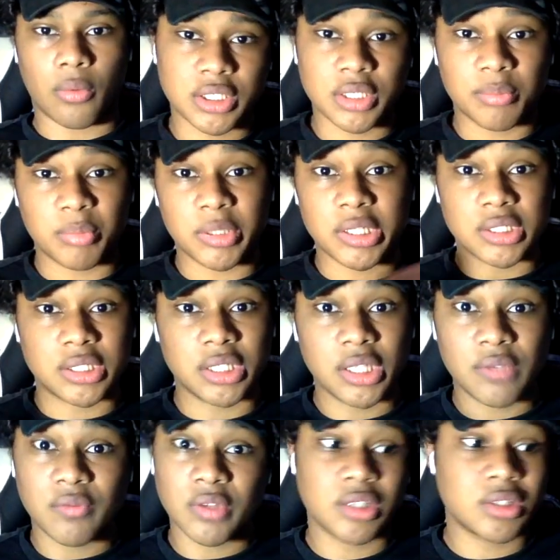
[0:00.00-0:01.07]
This could be
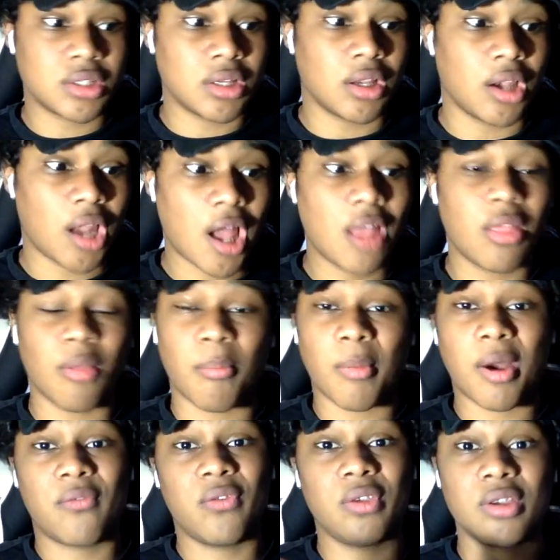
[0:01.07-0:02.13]
deceived. Niggas could lie. The
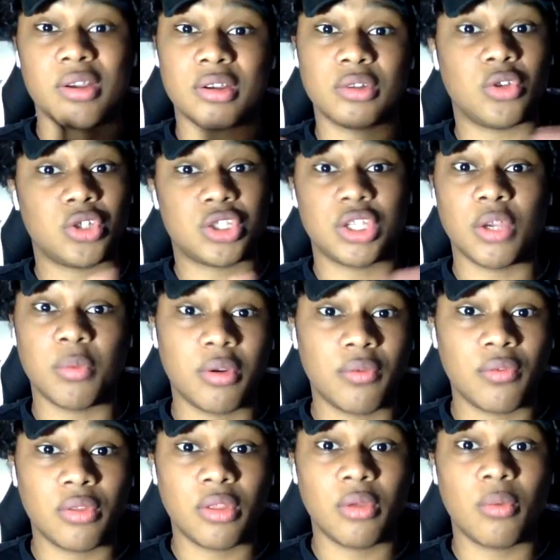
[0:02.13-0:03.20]
mafia could say
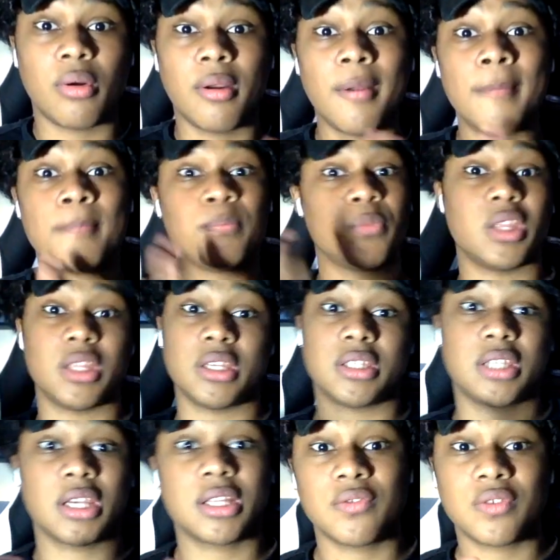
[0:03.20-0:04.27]
whatever they want. The
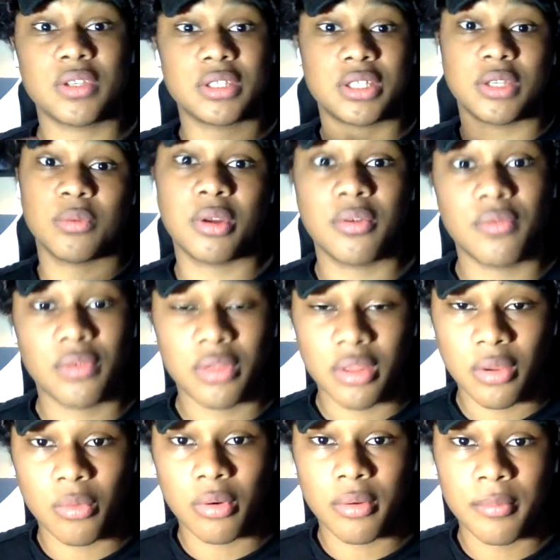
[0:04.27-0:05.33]
detective could say whatever
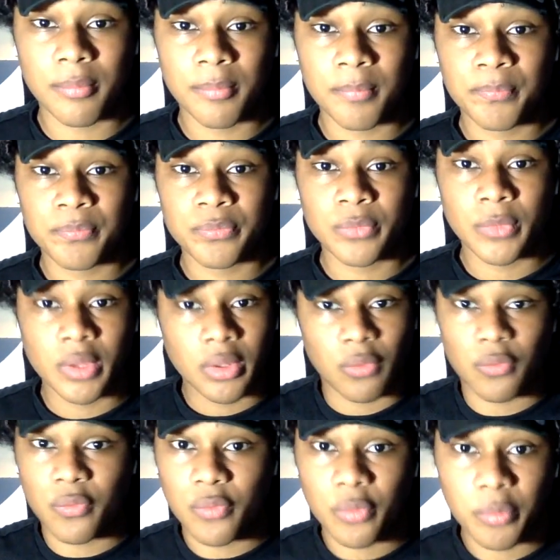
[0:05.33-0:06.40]
they want.
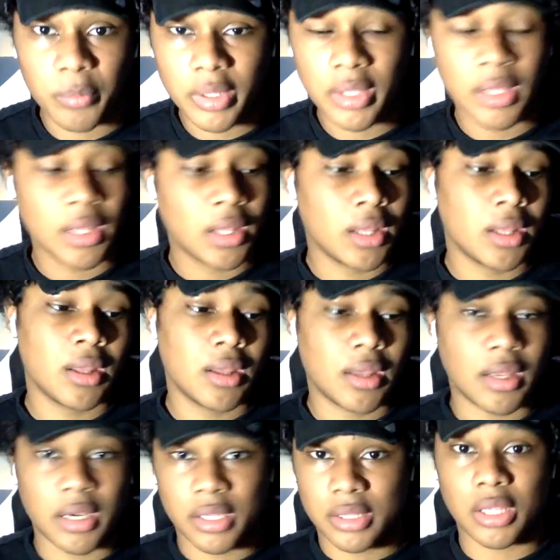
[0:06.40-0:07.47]
You feel me?
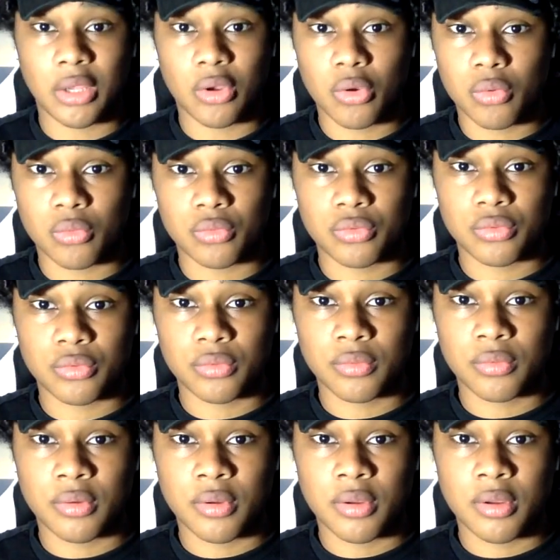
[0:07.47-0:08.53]
Anything goes.
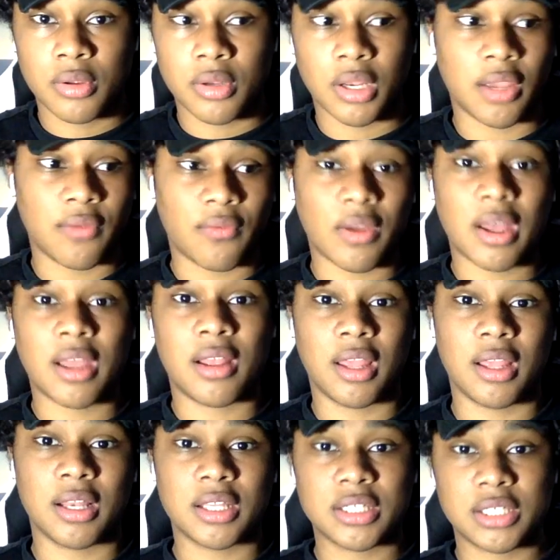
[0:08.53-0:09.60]
Like, if I,
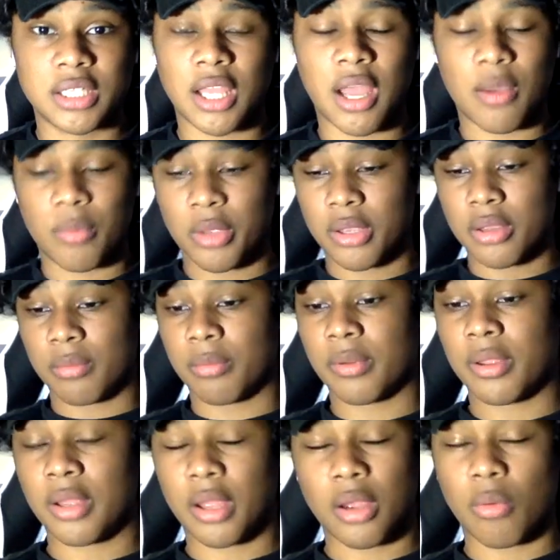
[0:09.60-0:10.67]
like, let's say I wake up,
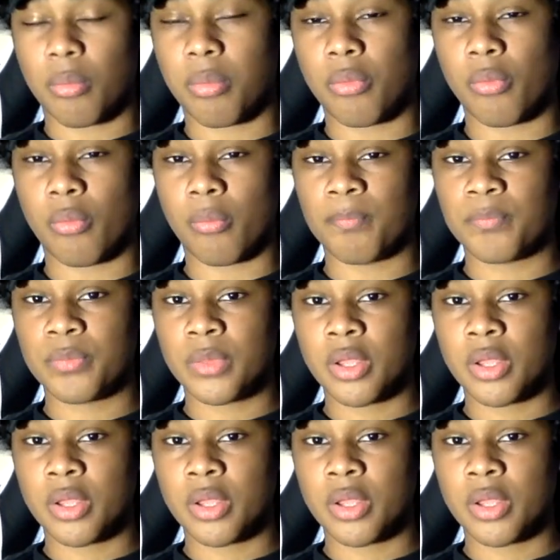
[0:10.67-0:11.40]
right? I go, boom.